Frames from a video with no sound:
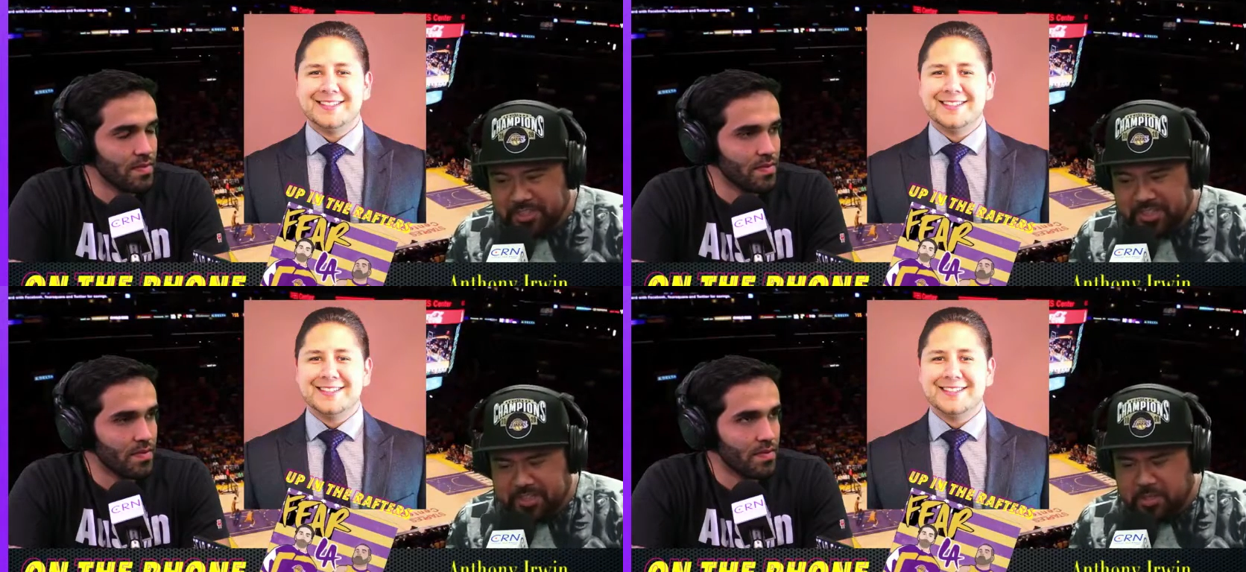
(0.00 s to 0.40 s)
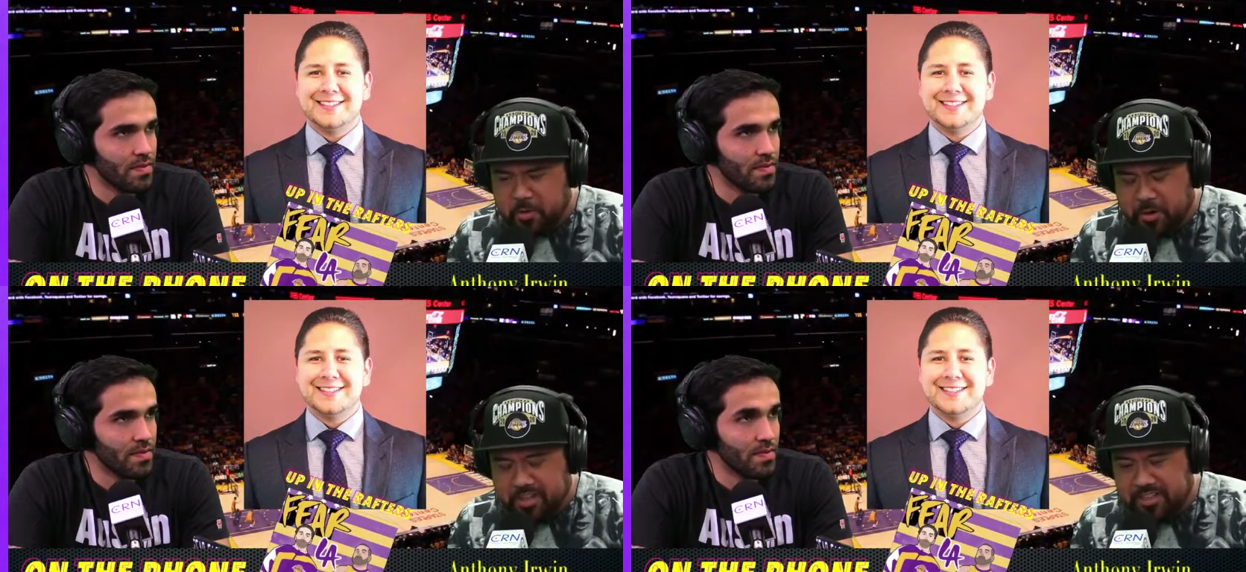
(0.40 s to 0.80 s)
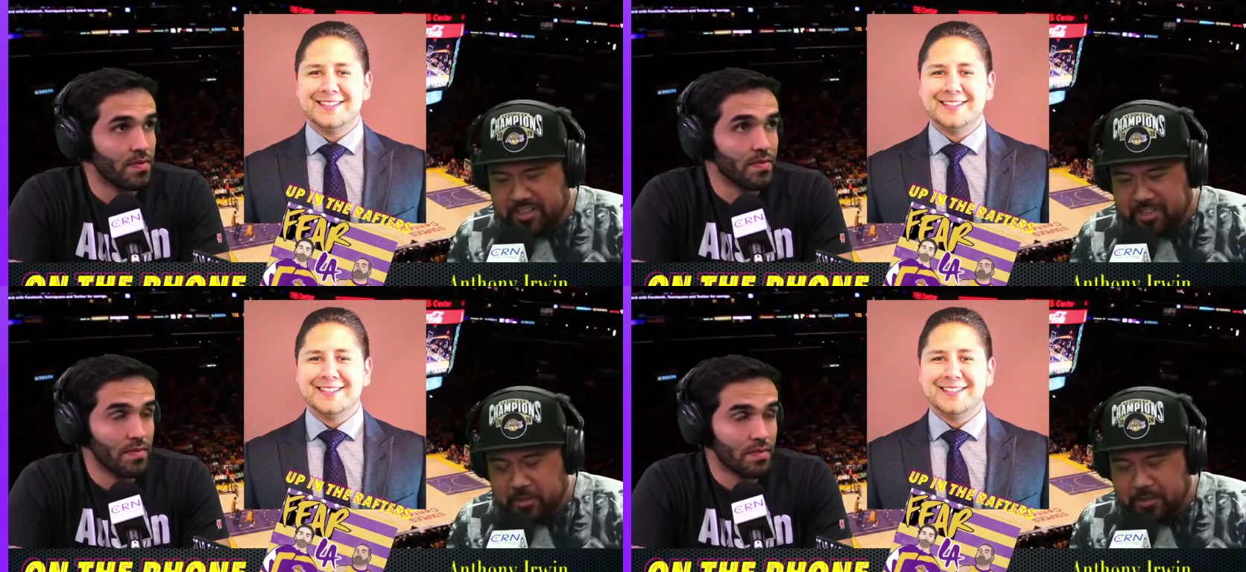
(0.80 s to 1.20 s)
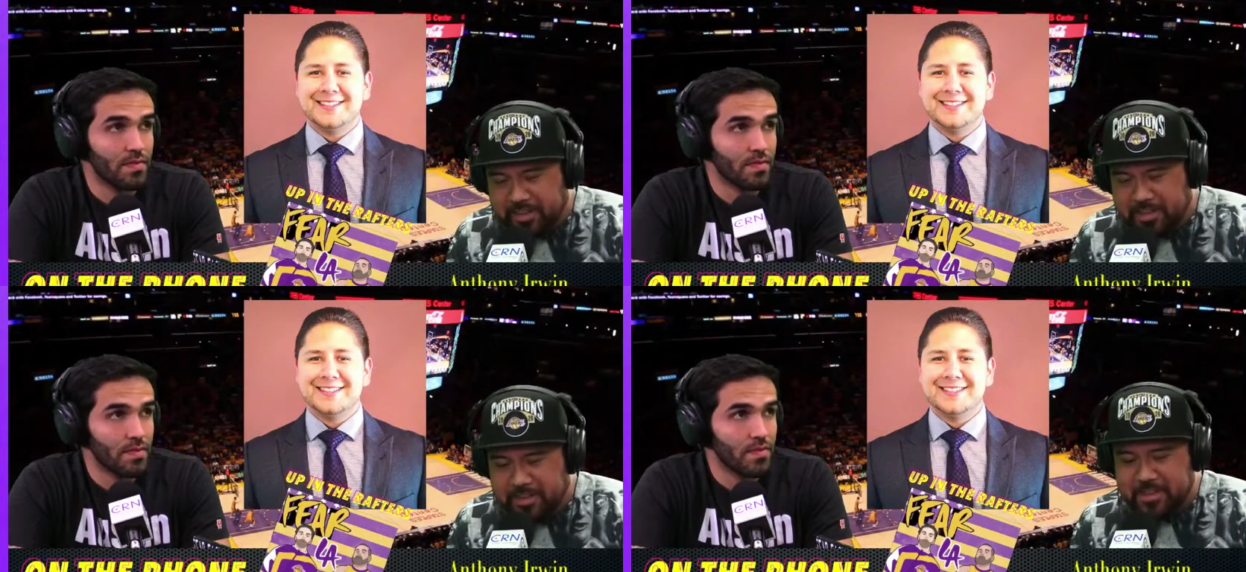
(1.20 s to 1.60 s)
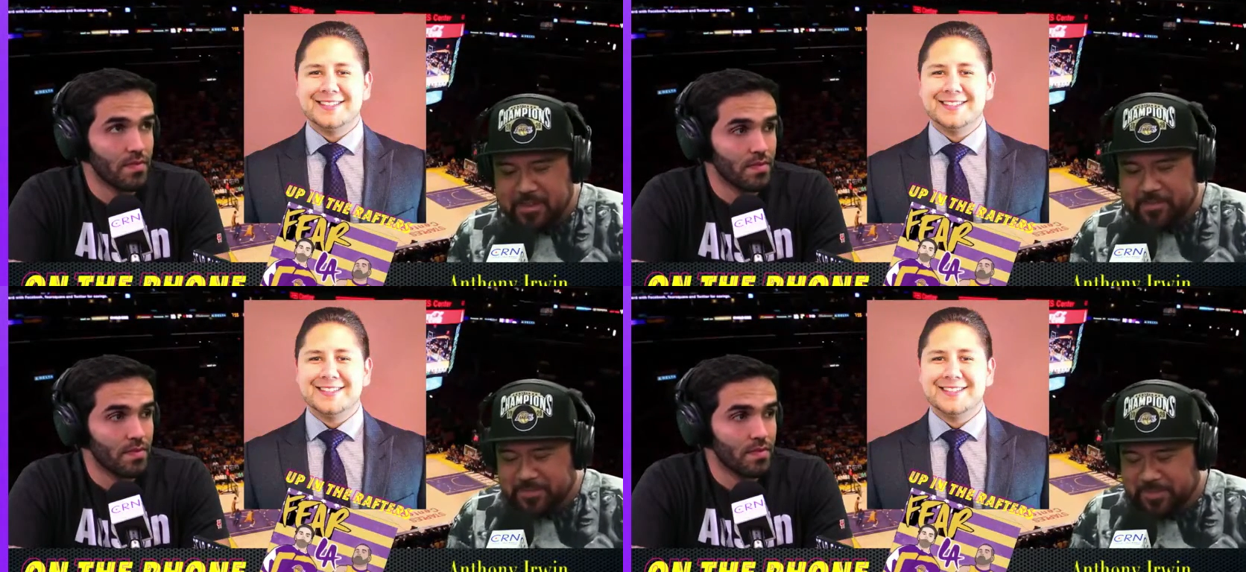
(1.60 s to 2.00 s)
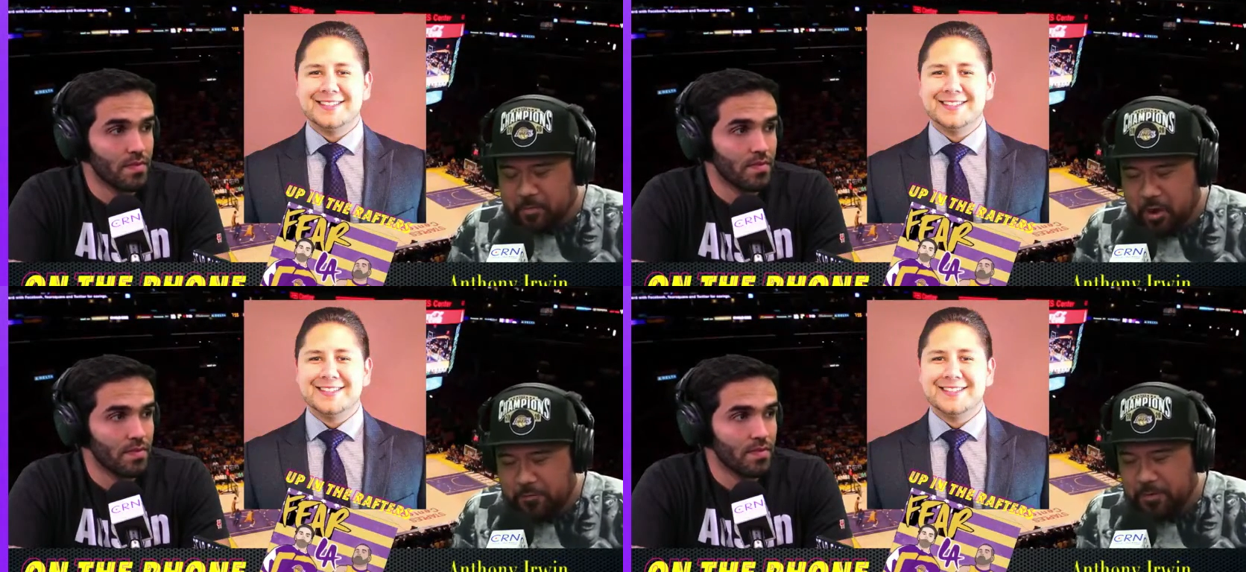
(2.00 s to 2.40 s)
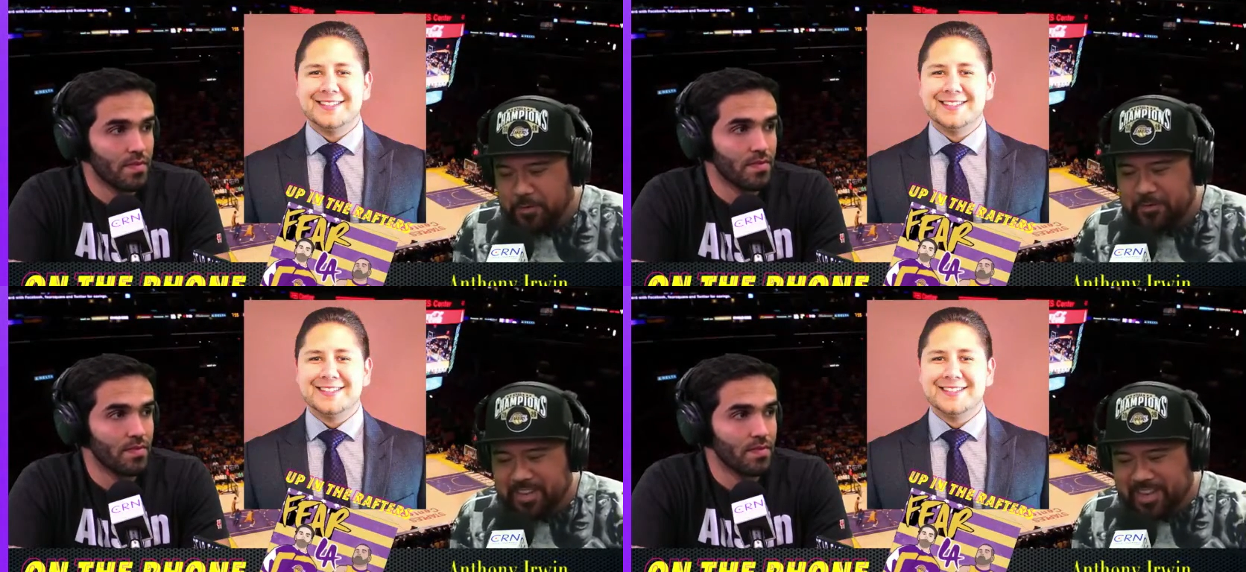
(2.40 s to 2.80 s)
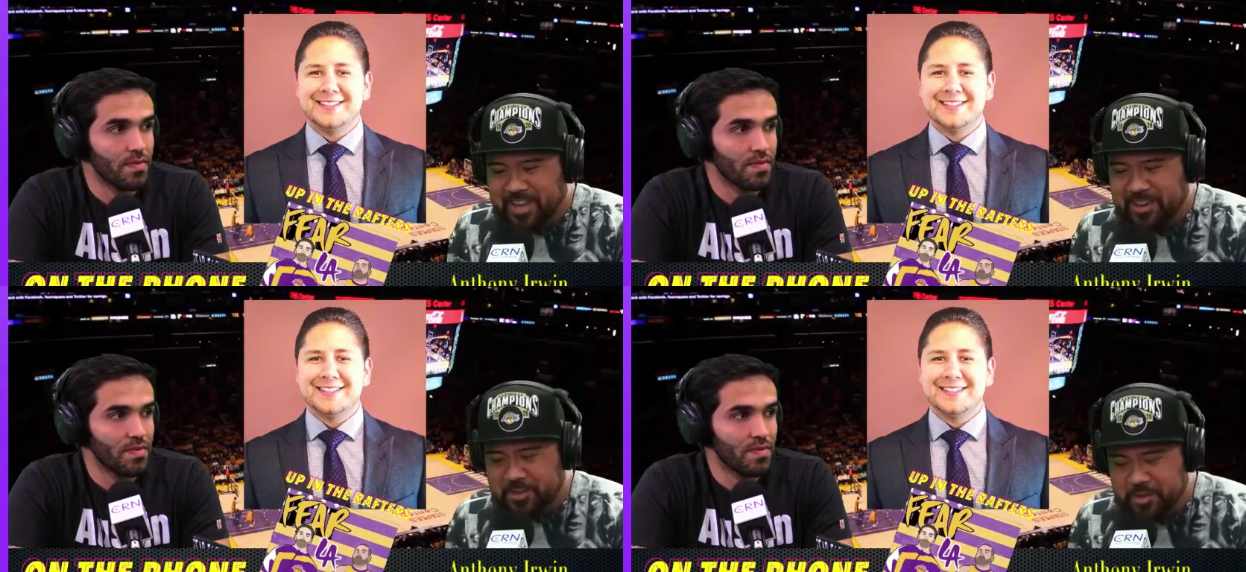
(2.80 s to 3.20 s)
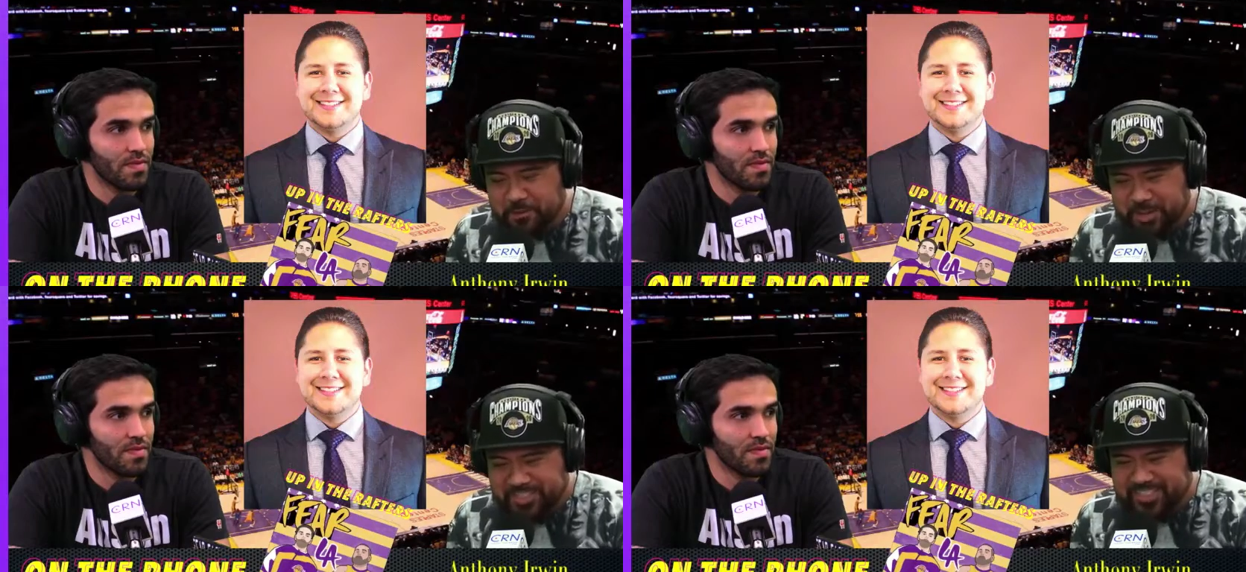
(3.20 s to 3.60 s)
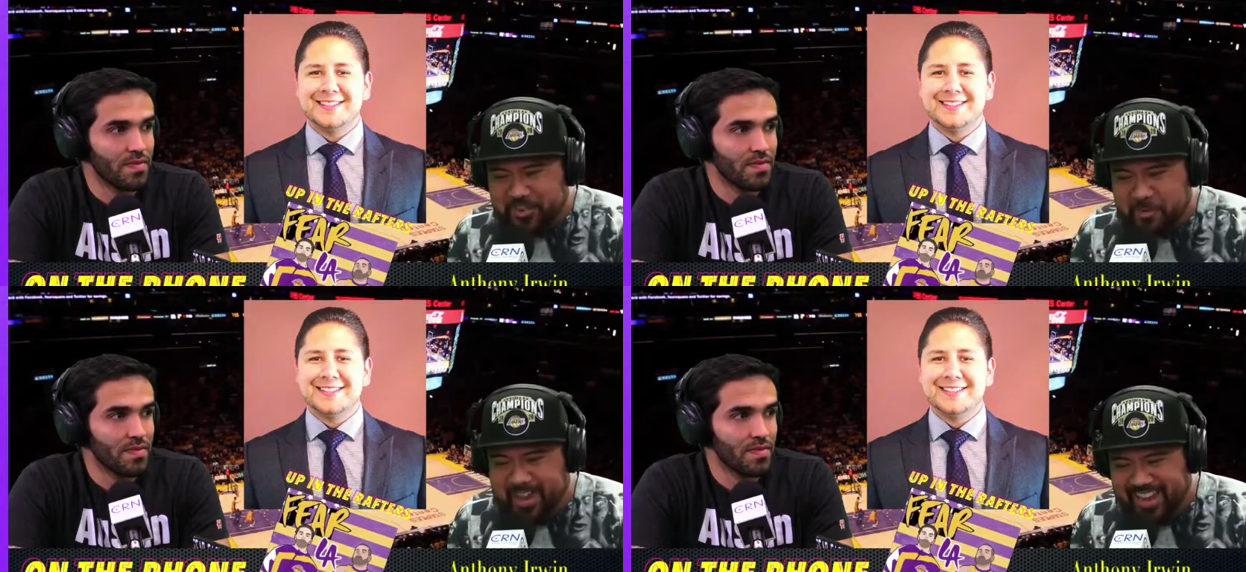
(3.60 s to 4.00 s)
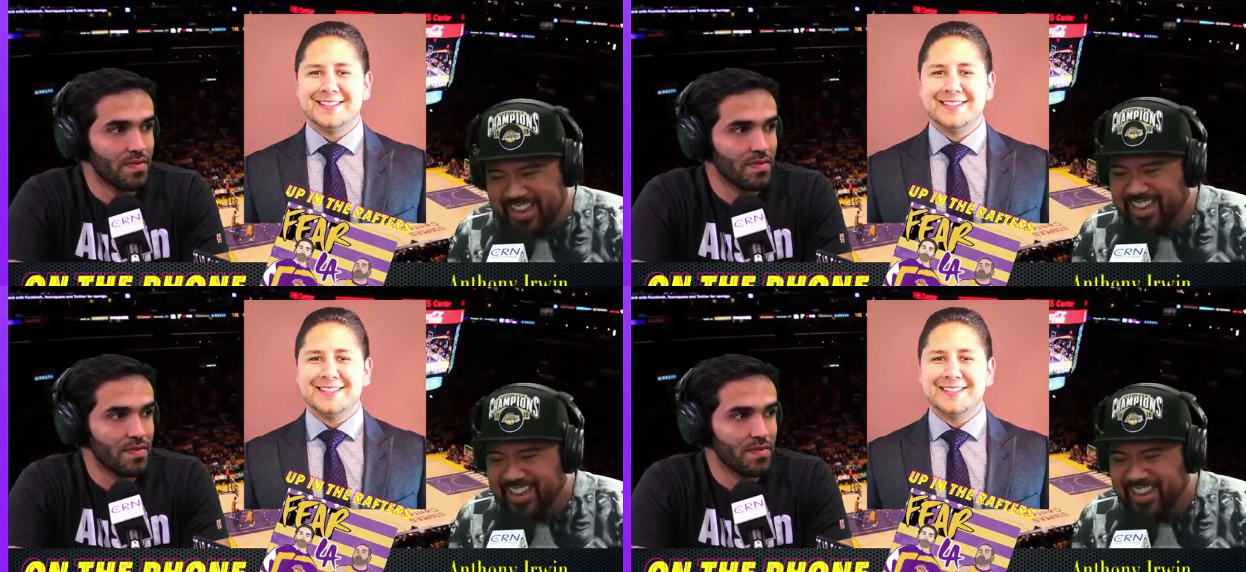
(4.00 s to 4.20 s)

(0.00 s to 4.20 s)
Speaker 1: Like they're creating like their own like Marvel like universe in a way.